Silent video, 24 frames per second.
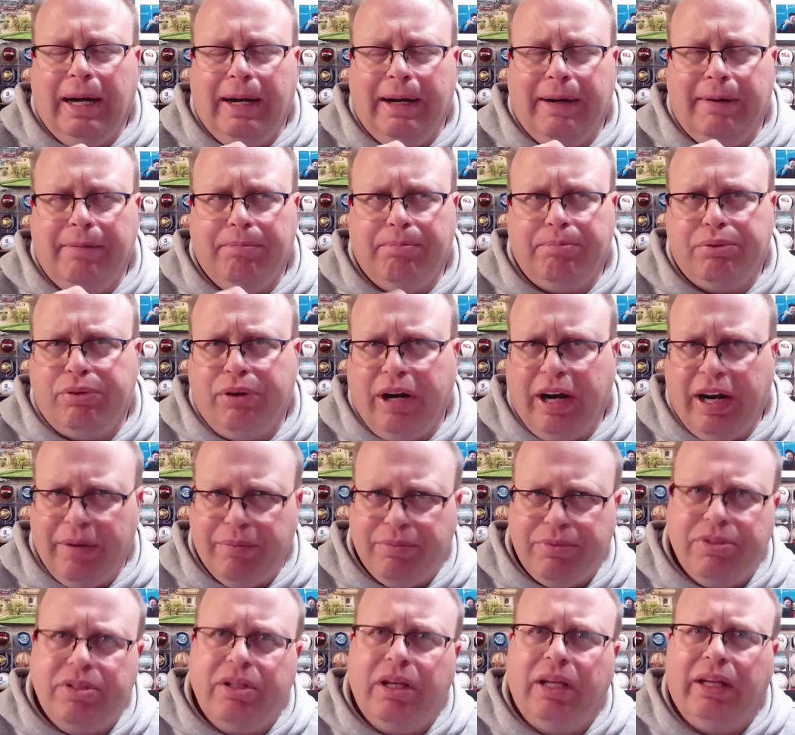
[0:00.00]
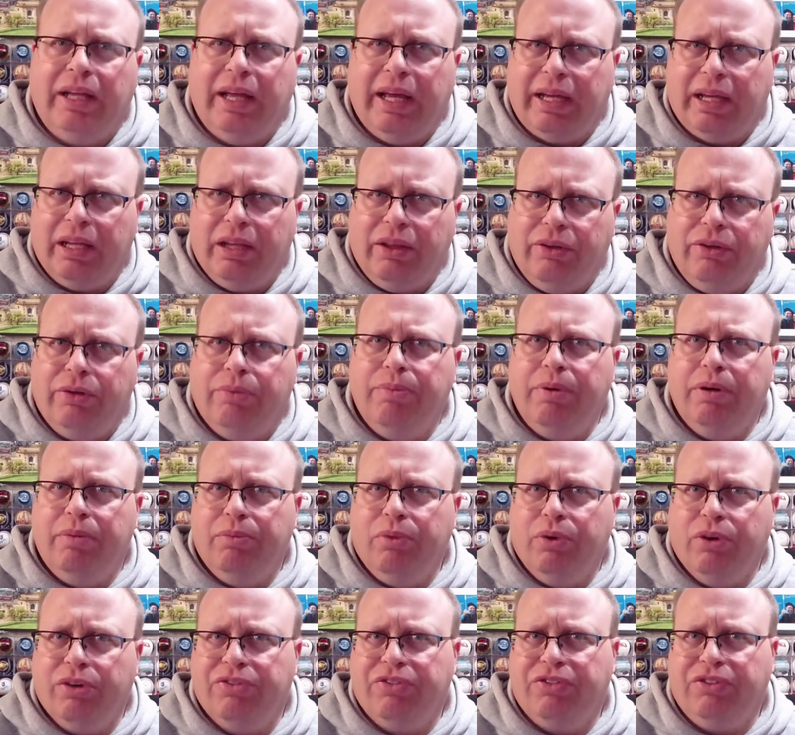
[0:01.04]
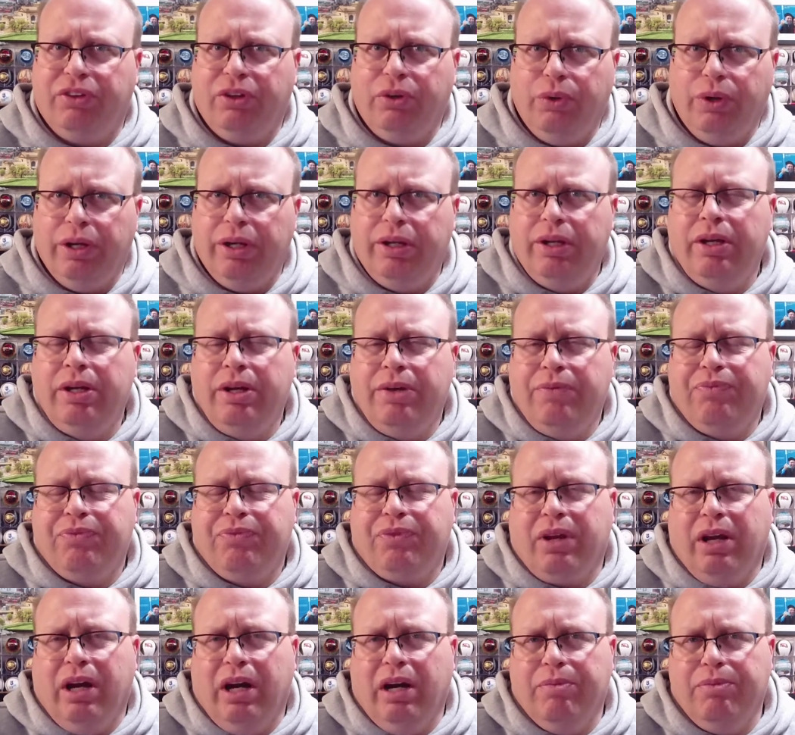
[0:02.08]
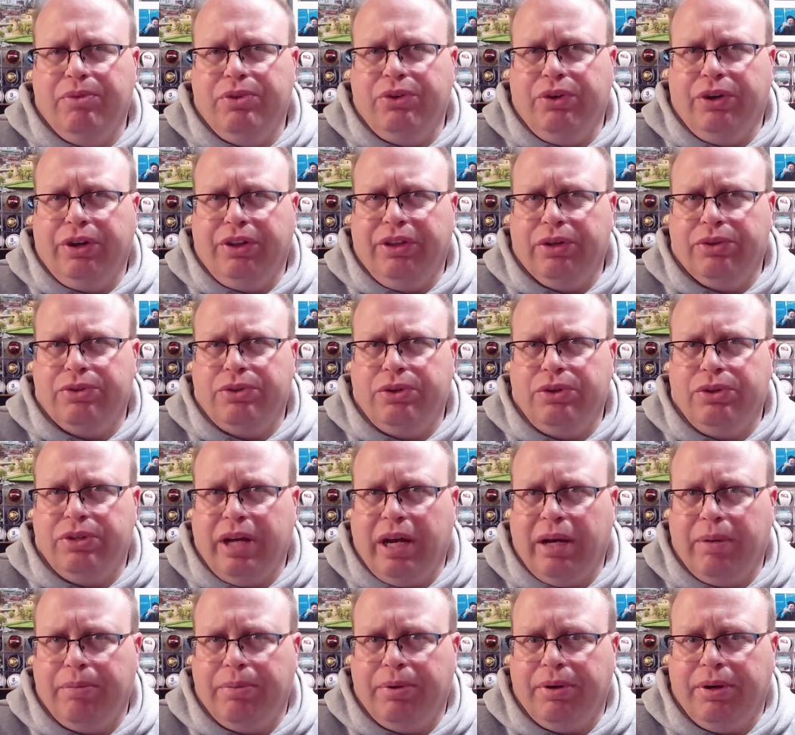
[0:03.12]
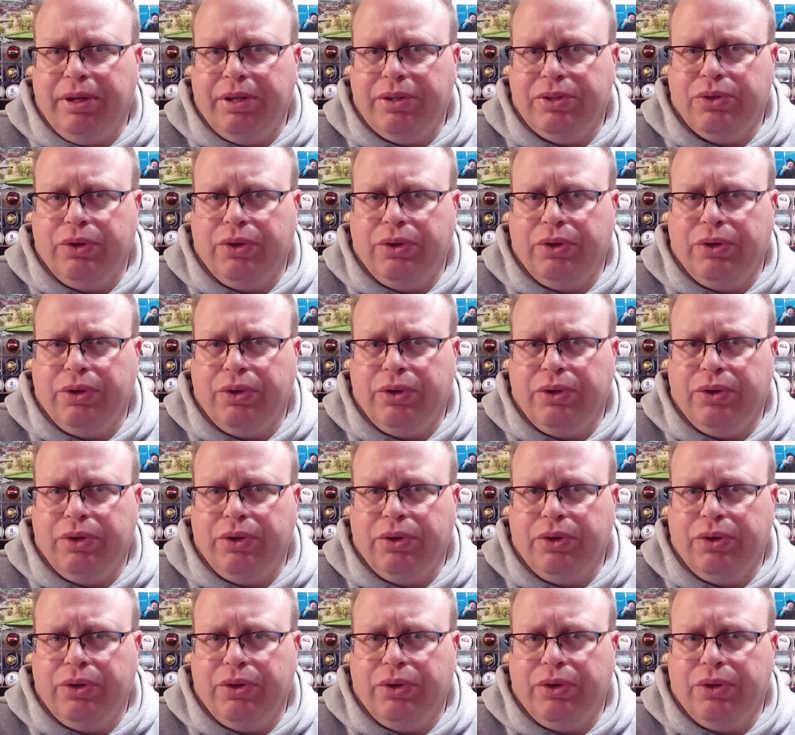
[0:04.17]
prompt and like a little bit more fluid during those two time periods.